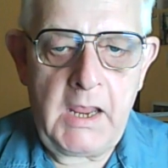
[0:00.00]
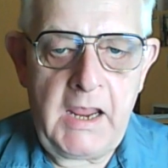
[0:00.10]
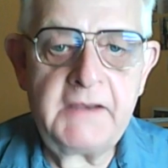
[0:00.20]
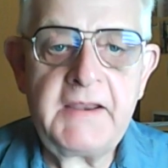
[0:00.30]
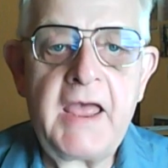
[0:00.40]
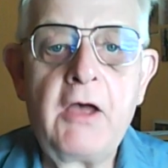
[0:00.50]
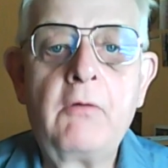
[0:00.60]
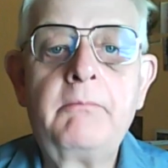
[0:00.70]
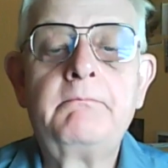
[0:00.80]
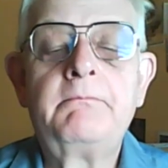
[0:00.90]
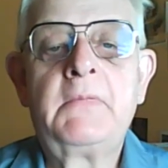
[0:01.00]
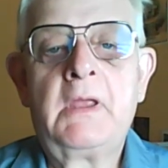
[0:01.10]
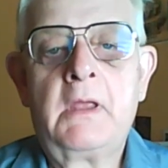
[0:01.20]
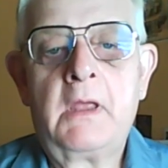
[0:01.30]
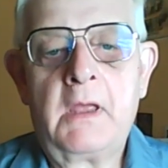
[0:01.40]
And now,
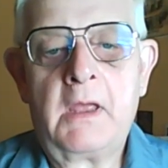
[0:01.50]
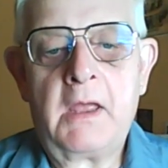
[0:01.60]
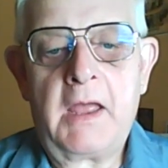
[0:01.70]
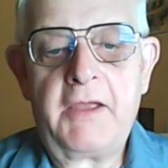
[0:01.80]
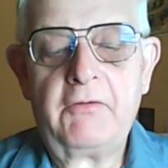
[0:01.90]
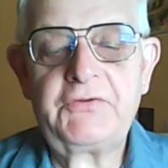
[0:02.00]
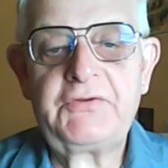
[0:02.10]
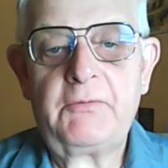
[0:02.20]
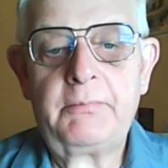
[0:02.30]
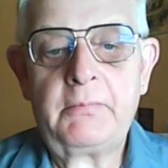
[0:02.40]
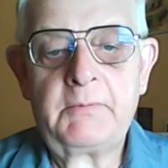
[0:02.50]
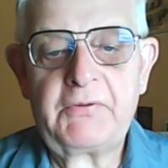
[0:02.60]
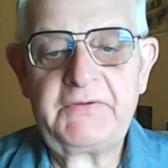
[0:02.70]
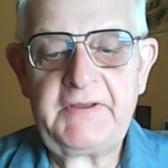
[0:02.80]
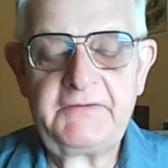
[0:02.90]
I also
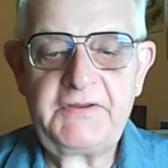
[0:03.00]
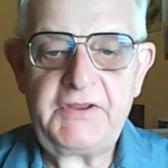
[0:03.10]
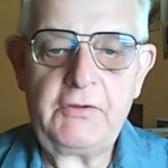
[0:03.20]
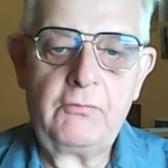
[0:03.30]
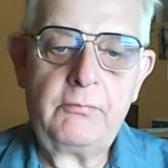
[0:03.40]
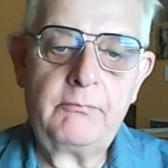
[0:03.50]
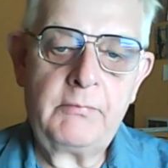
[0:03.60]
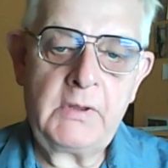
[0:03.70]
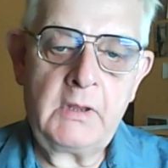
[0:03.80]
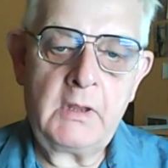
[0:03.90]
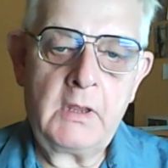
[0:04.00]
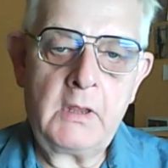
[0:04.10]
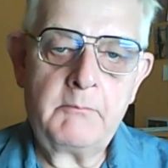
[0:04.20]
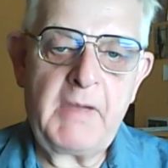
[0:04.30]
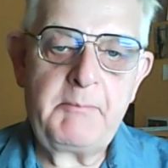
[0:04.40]
present to you my